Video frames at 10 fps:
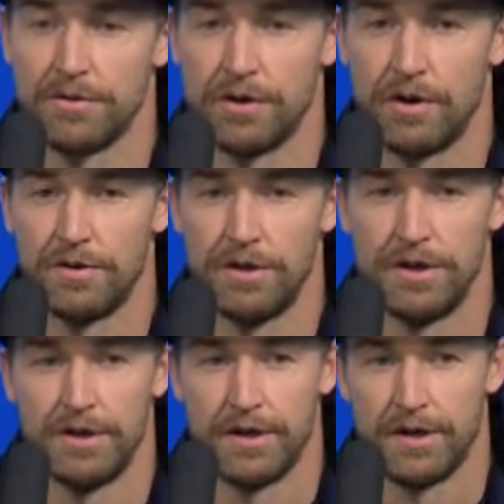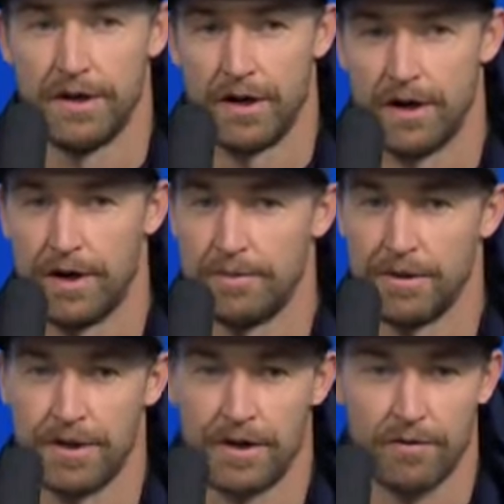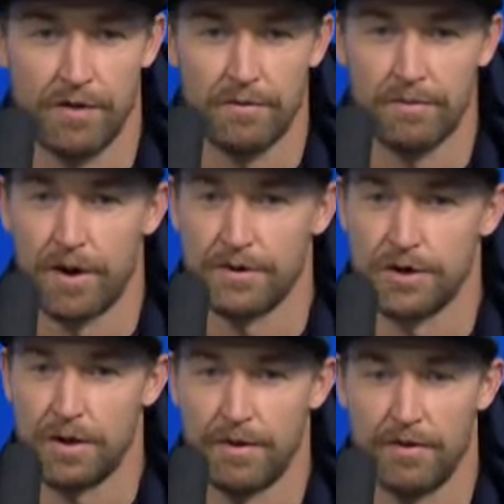So I think right from puck drop,